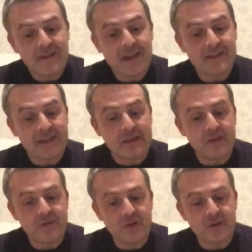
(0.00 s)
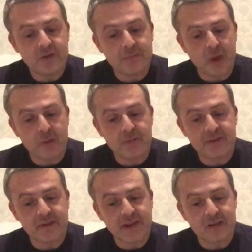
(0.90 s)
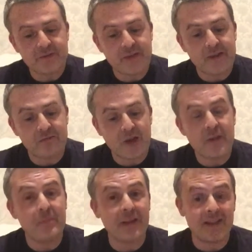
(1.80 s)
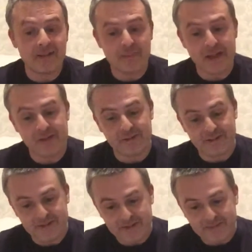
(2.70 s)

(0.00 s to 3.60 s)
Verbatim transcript: Their single function purpose accounts for their rather bland appearance.